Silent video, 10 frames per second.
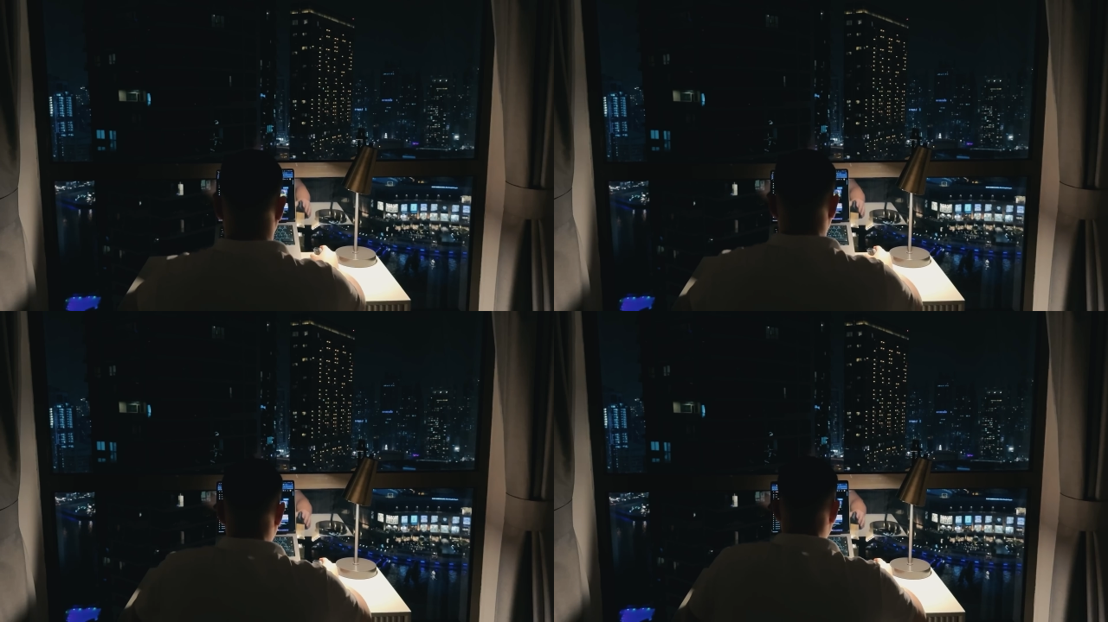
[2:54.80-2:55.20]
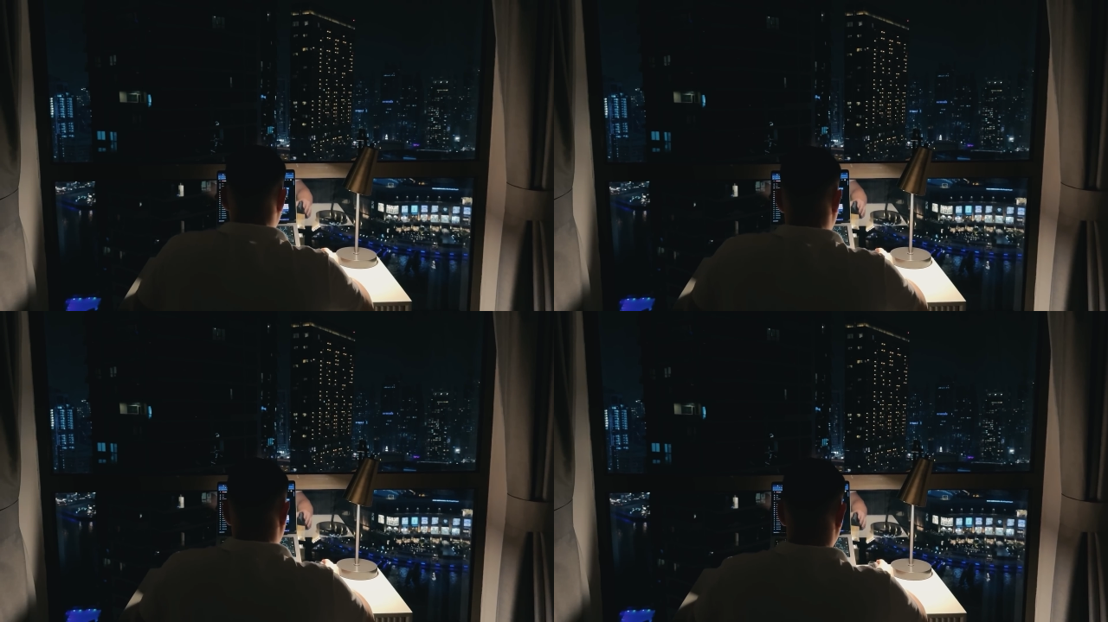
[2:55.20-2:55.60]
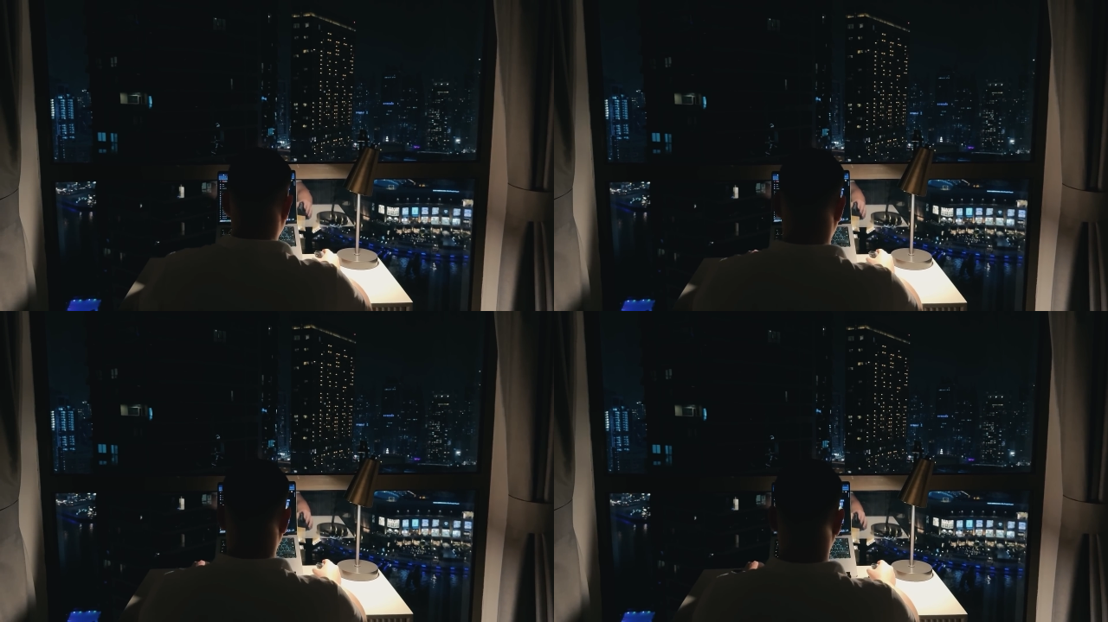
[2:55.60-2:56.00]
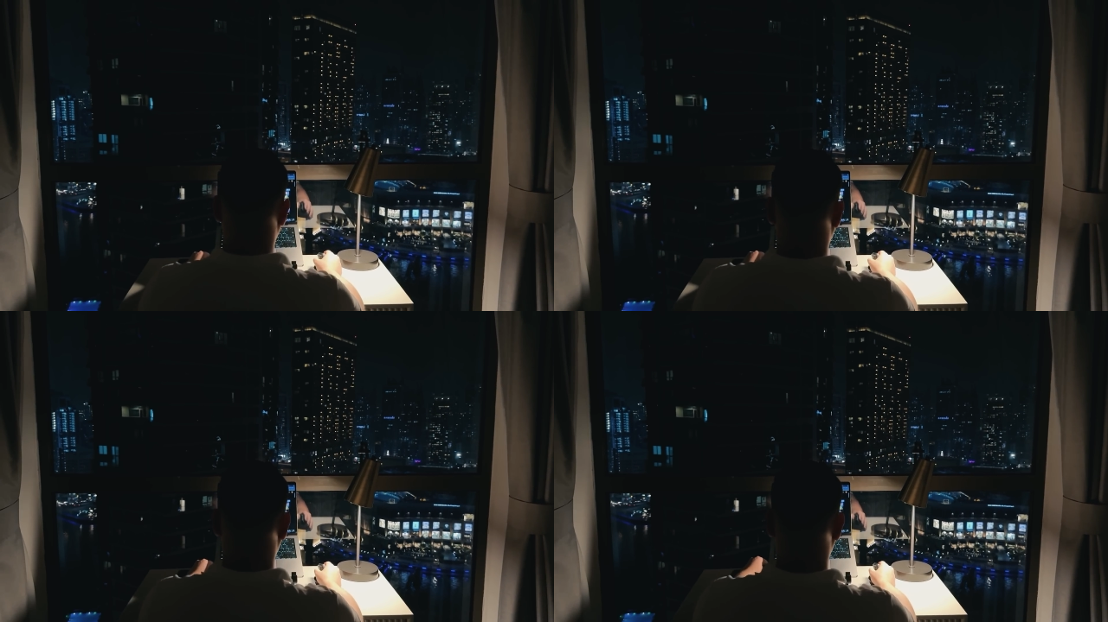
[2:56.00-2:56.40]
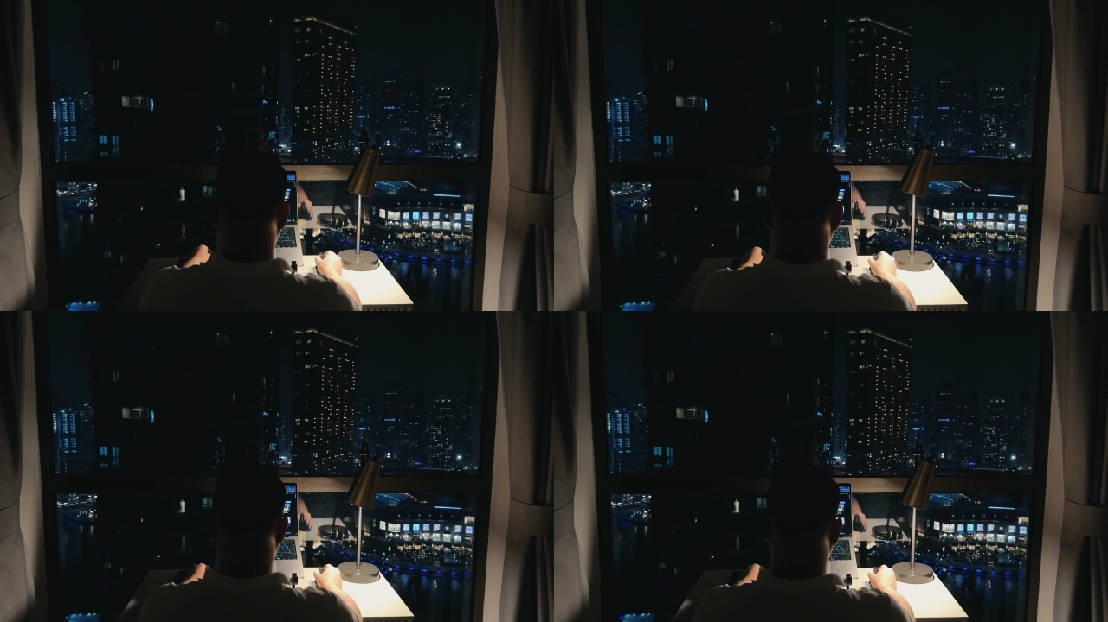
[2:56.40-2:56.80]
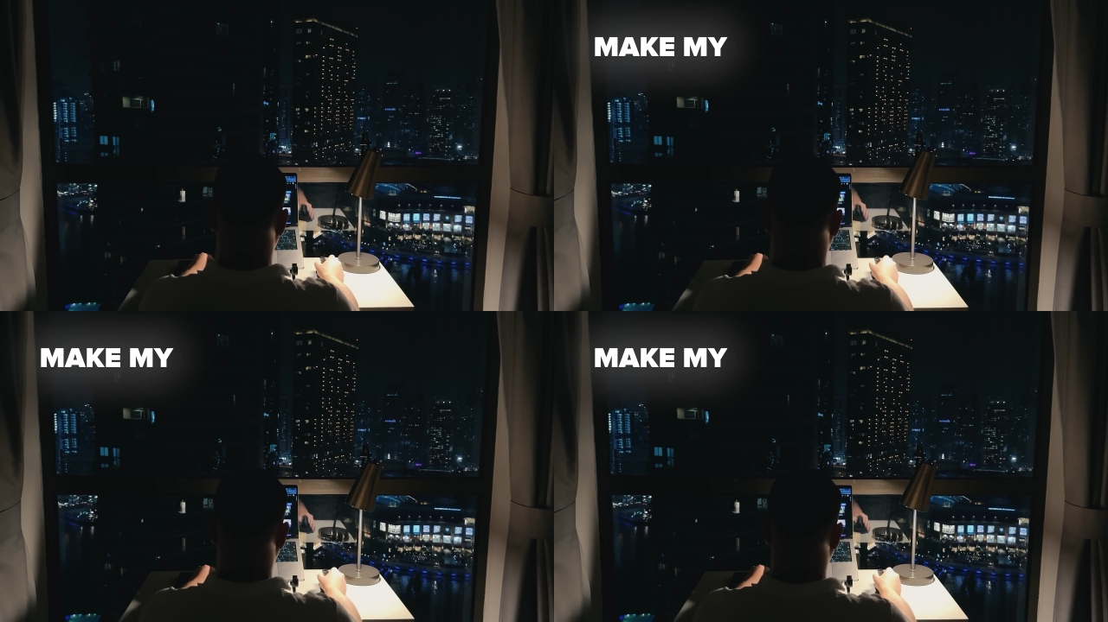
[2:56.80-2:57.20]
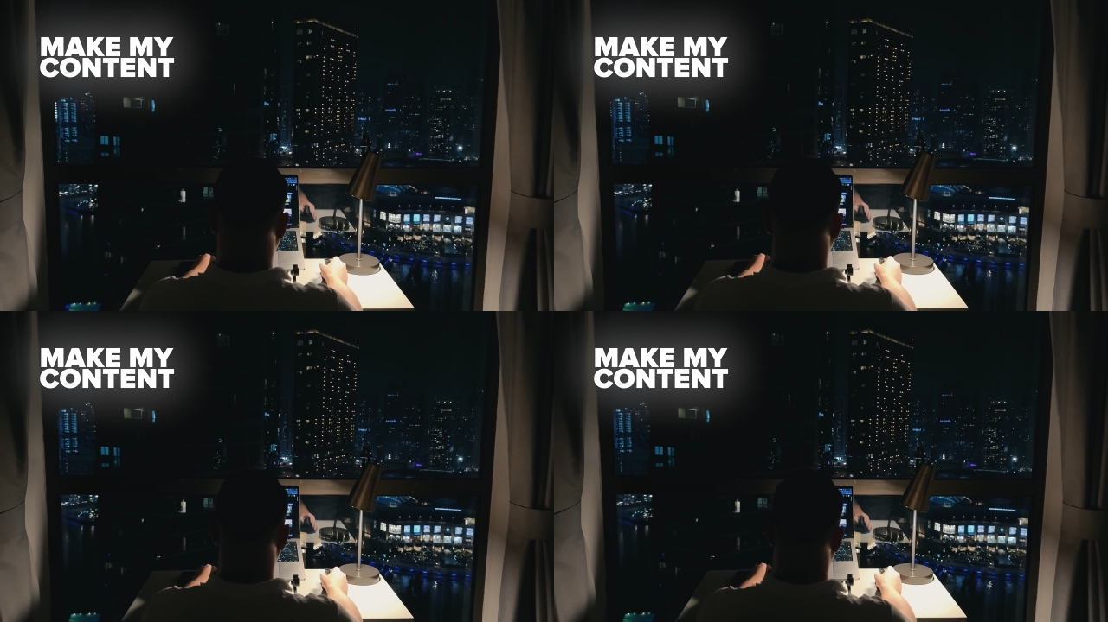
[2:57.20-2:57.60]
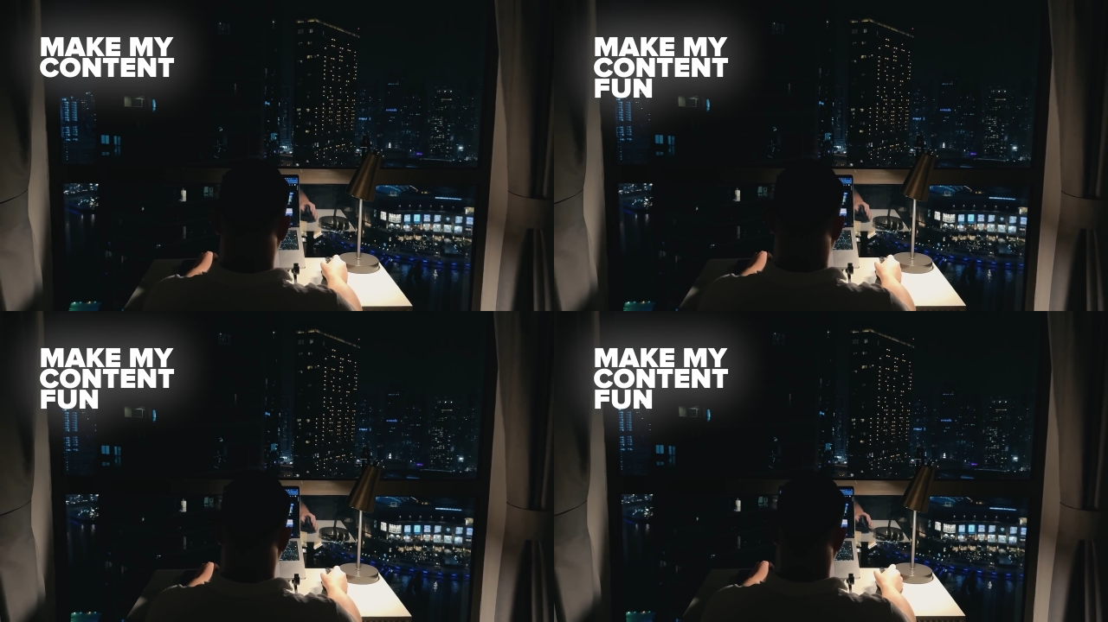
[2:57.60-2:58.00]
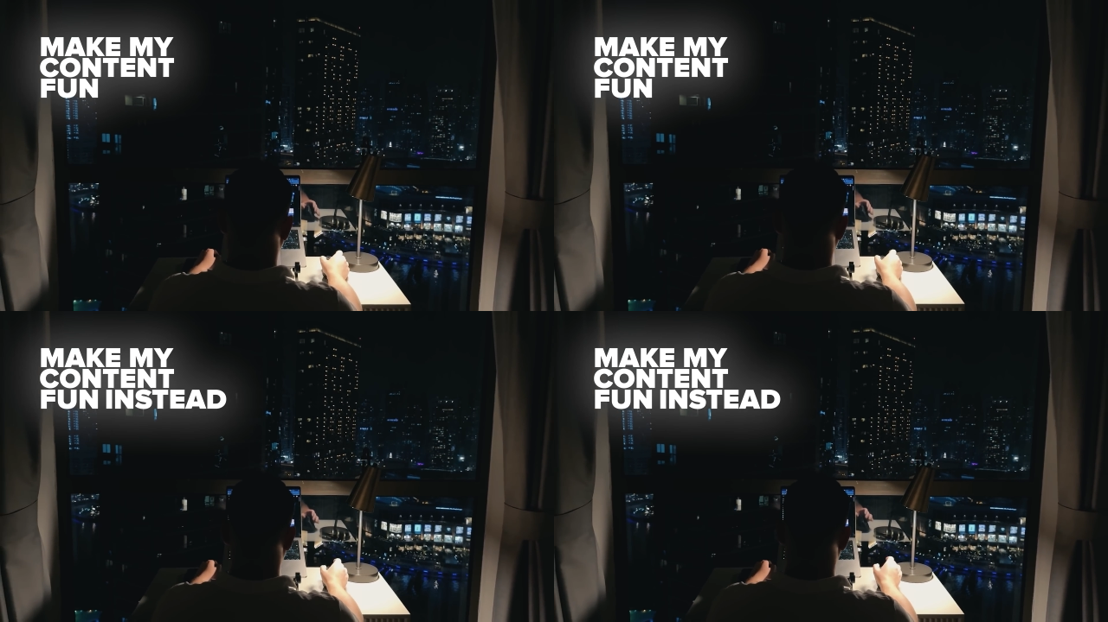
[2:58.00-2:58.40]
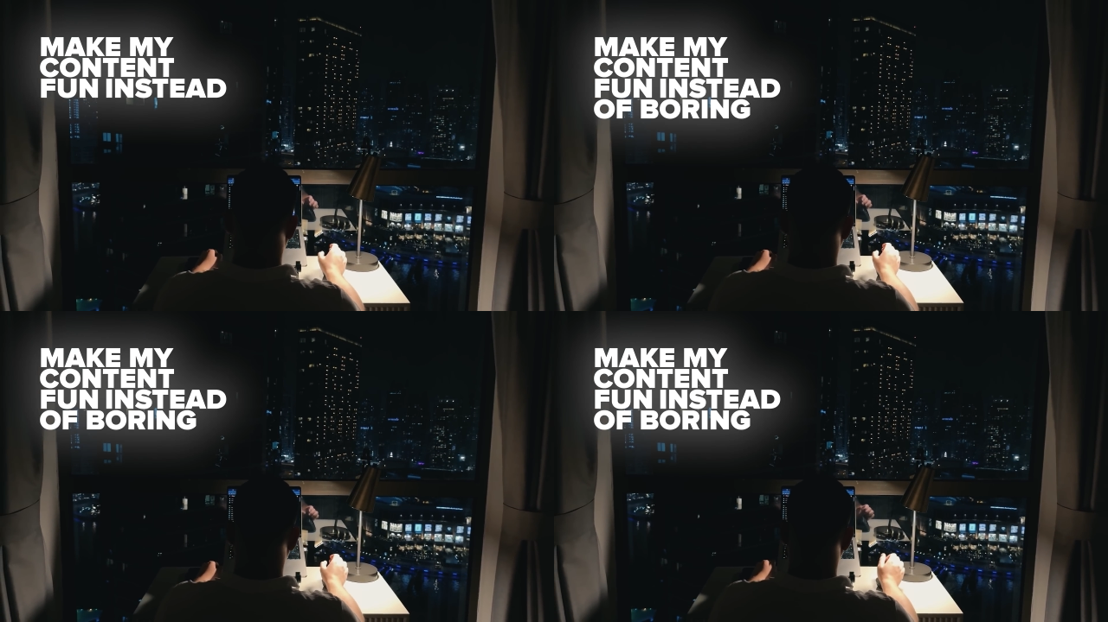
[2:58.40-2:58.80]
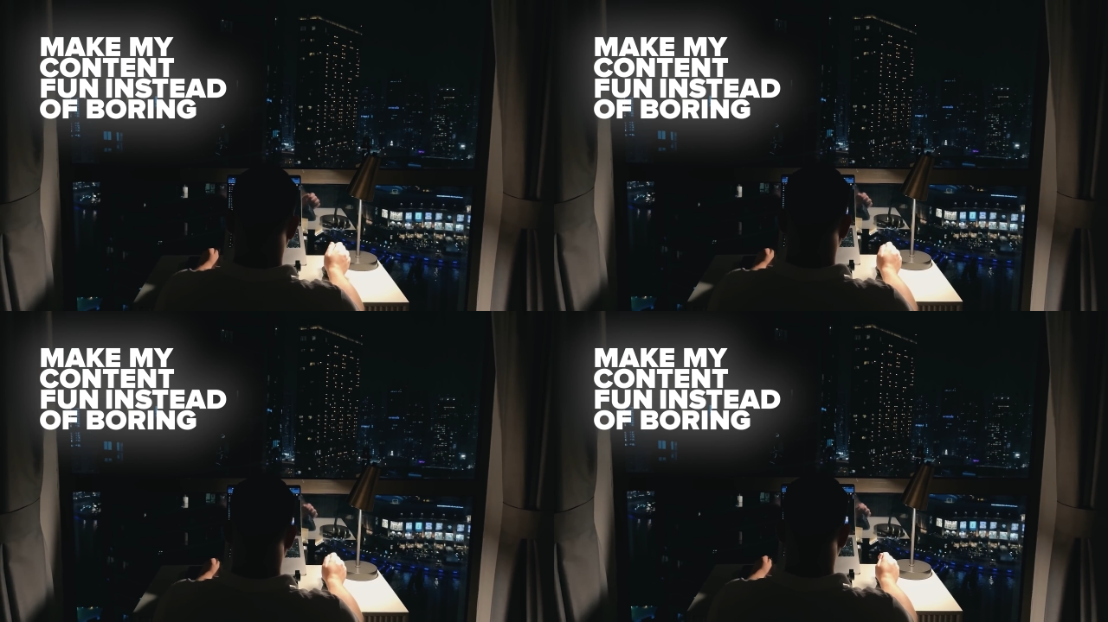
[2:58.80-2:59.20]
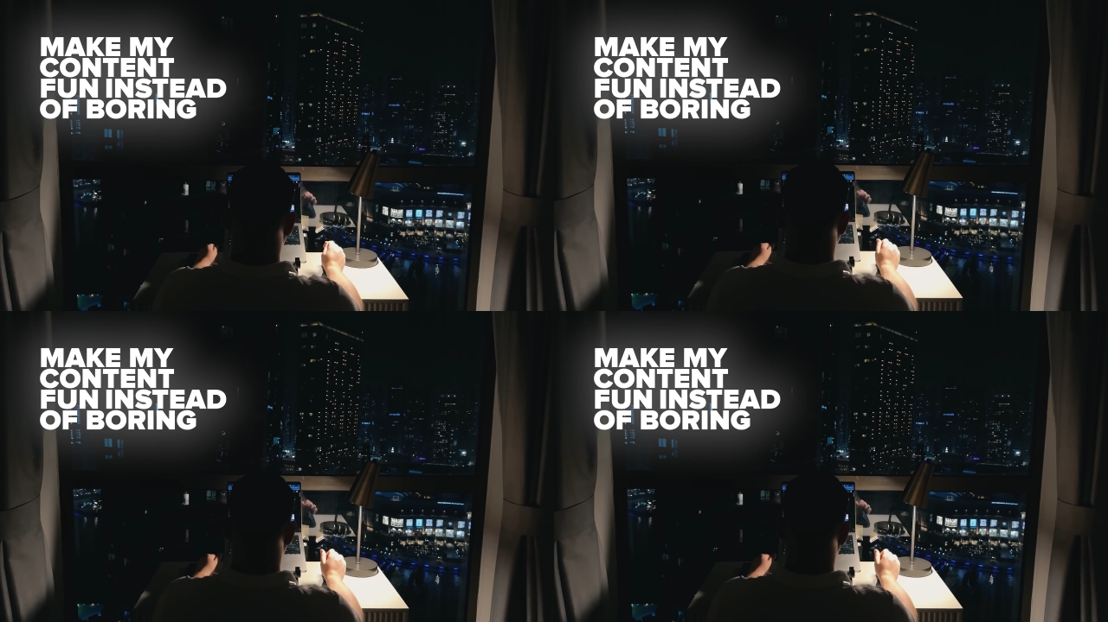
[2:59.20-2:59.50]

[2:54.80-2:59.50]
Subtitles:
(no speaker visible)